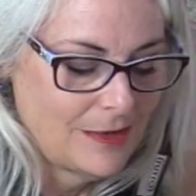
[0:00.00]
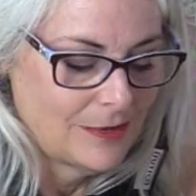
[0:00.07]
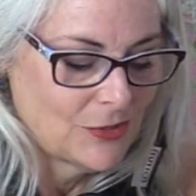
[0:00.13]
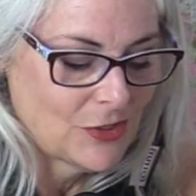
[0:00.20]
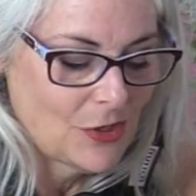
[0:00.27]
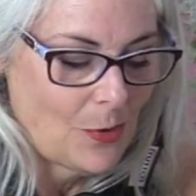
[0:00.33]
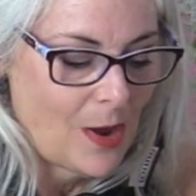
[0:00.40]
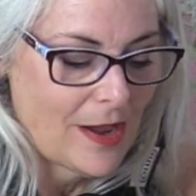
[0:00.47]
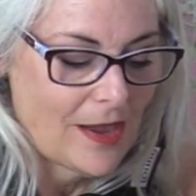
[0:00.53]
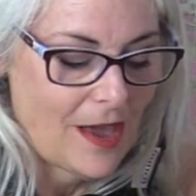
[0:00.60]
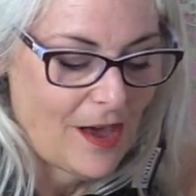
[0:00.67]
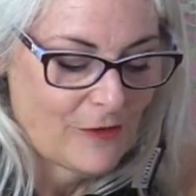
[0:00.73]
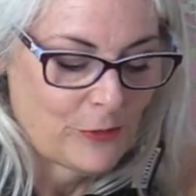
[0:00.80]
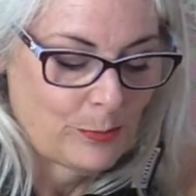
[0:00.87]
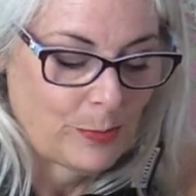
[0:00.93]
So I
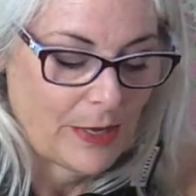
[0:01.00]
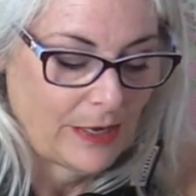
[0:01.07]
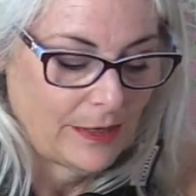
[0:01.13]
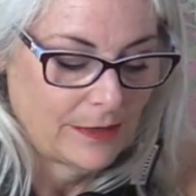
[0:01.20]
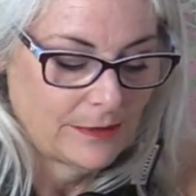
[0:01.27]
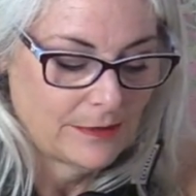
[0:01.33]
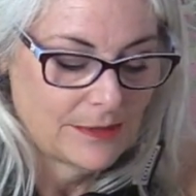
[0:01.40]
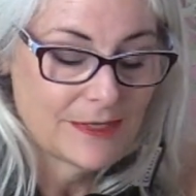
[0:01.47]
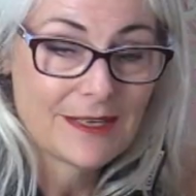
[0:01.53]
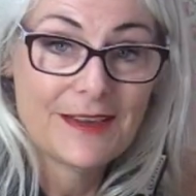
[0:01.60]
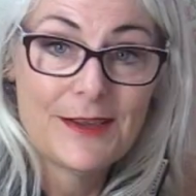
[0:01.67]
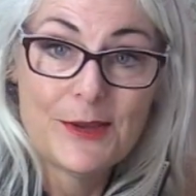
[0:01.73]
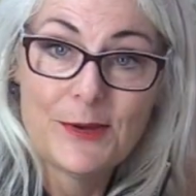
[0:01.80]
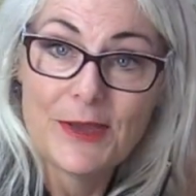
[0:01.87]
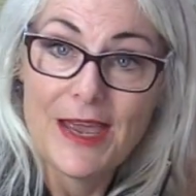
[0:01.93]
have pins
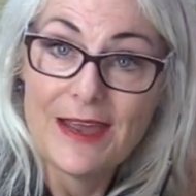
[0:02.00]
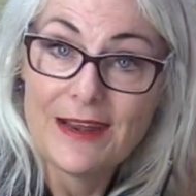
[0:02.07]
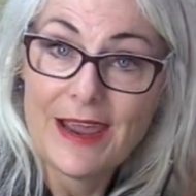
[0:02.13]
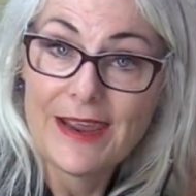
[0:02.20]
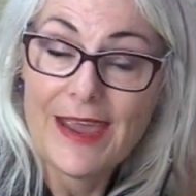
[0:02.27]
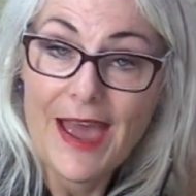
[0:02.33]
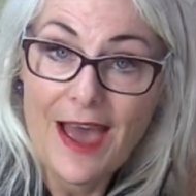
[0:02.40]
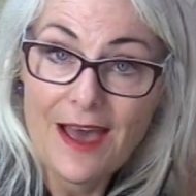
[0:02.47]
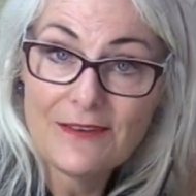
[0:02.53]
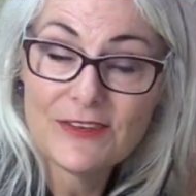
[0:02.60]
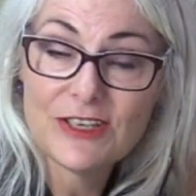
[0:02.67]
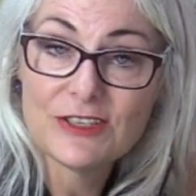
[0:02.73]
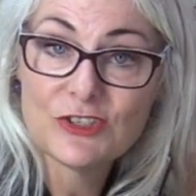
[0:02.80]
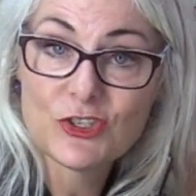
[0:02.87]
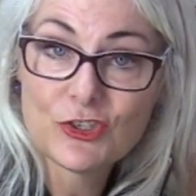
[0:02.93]
and I have
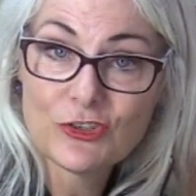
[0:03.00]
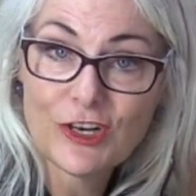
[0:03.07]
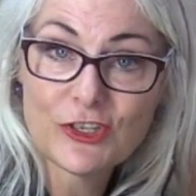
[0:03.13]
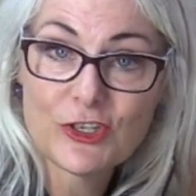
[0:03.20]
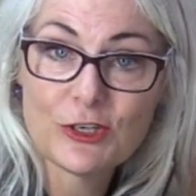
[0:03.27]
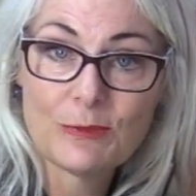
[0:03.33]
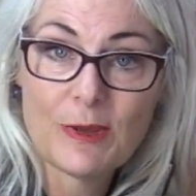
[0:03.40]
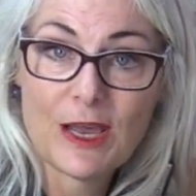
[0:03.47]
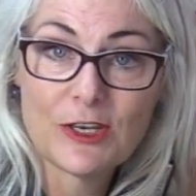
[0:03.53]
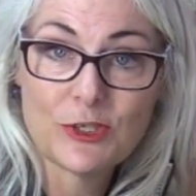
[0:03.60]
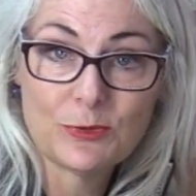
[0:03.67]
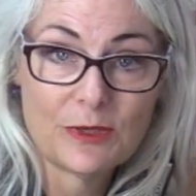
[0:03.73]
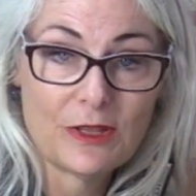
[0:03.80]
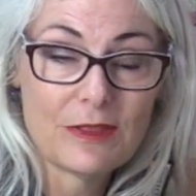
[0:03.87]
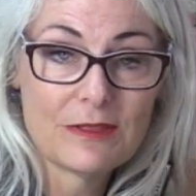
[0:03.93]
an instruction
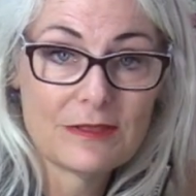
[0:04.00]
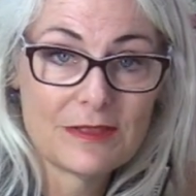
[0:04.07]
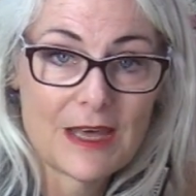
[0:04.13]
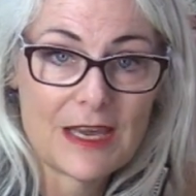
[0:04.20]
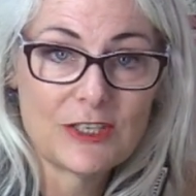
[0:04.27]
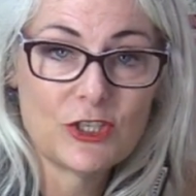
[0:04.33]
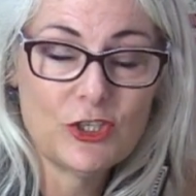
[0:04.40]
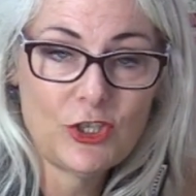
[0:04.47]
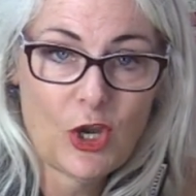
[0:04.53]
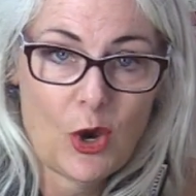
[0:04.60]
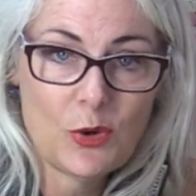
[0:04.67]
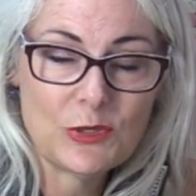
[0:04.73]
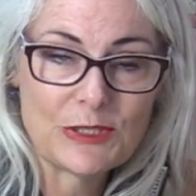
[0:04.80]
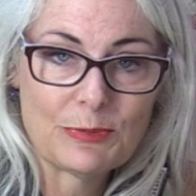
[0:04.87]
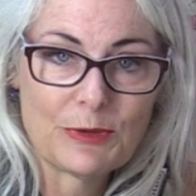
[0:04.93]
manual that
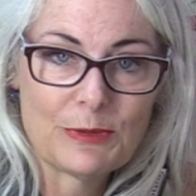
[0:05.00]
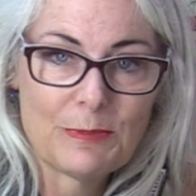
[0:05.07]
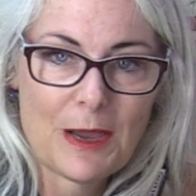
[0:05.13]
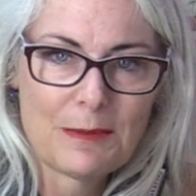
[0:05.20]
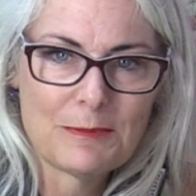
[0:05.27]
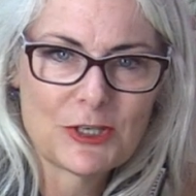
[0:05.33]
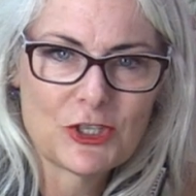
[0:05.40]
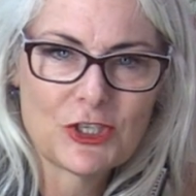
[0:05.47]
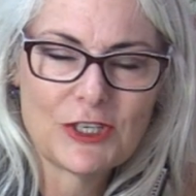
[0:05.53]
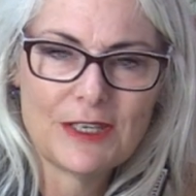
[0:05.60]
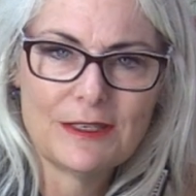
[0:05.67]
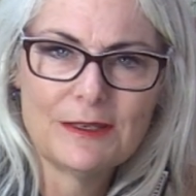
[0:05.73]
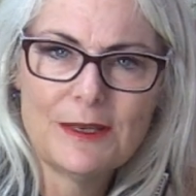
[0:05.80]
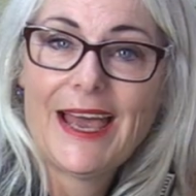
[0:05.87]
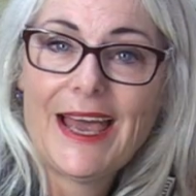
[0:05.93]
goes with my
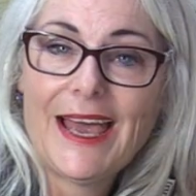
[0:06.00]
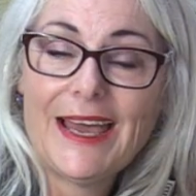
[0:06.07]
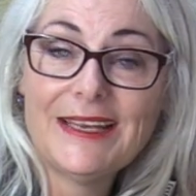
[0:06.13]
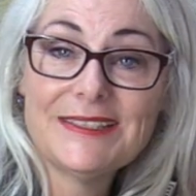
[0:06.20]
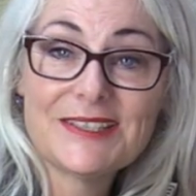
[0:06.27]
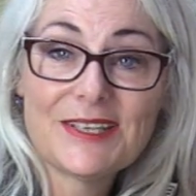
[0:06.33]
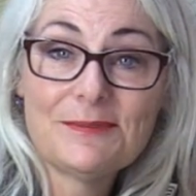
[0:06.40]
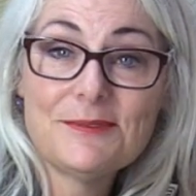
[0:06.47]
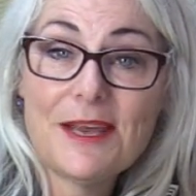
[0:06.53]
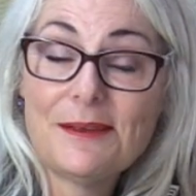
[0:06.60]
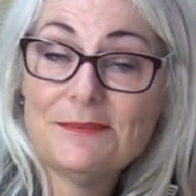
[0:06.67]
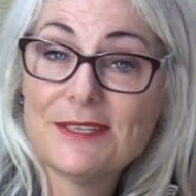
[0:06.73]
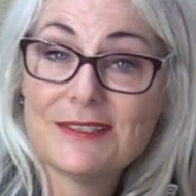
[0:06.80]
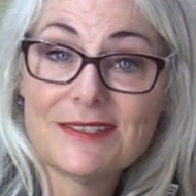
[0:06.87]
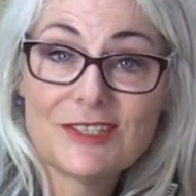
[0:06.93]
machine. And
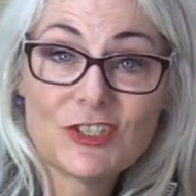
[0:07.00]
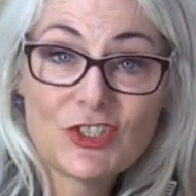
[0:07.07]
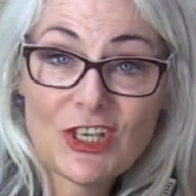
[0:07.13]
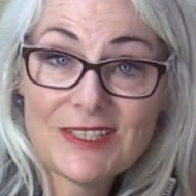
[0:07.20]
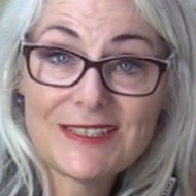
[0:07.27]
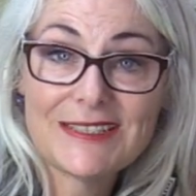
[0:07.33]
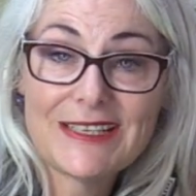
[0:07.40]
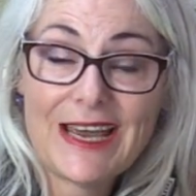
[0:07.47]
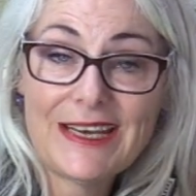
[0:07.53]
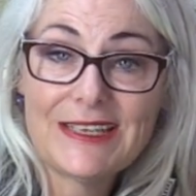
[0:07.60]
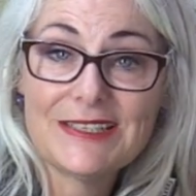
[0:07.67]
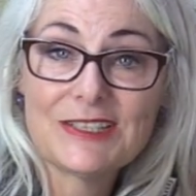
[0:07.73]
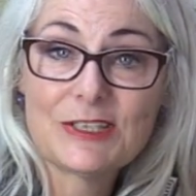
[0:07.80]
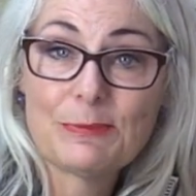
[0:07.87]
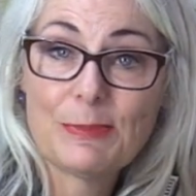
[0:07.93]
sometimes it's just
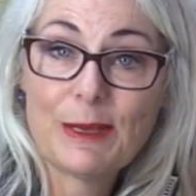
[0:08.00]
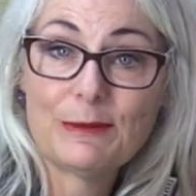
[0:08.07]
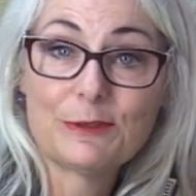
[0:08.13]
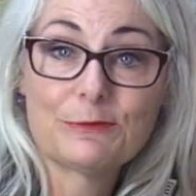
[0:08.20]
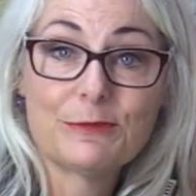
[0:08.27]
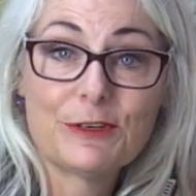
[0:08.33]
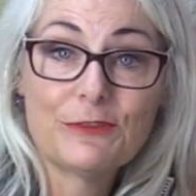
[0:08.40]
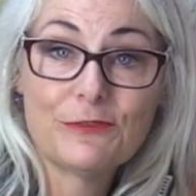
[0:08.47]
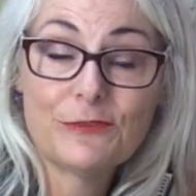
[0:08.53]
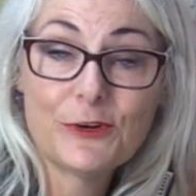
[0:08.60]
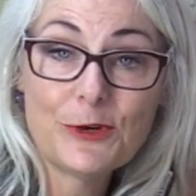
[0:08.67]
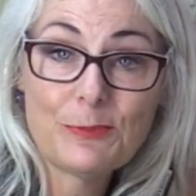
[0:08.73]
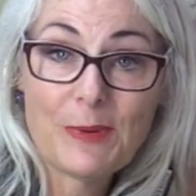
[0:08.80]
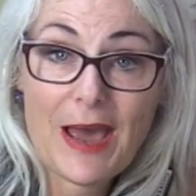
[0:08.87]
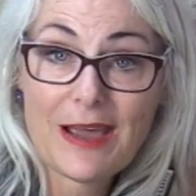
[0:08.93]
nice to be able to
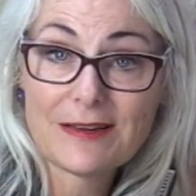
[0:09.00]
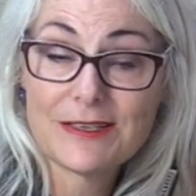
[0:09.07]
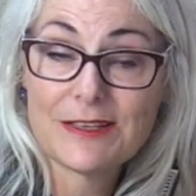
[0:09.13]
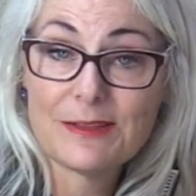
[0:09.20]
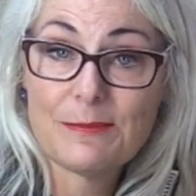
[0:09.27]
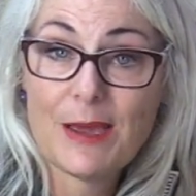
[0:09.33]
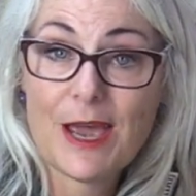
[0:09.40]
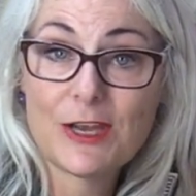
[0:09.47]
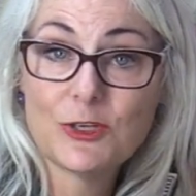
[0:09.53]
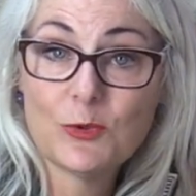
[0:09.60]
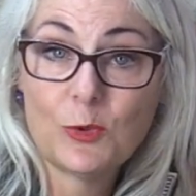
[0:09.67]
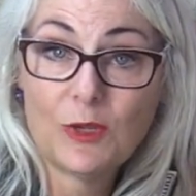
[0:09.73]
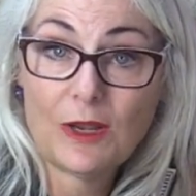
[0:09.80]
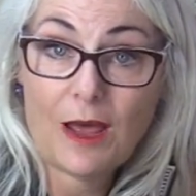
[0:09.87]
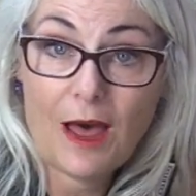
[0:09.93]
refer back to the manual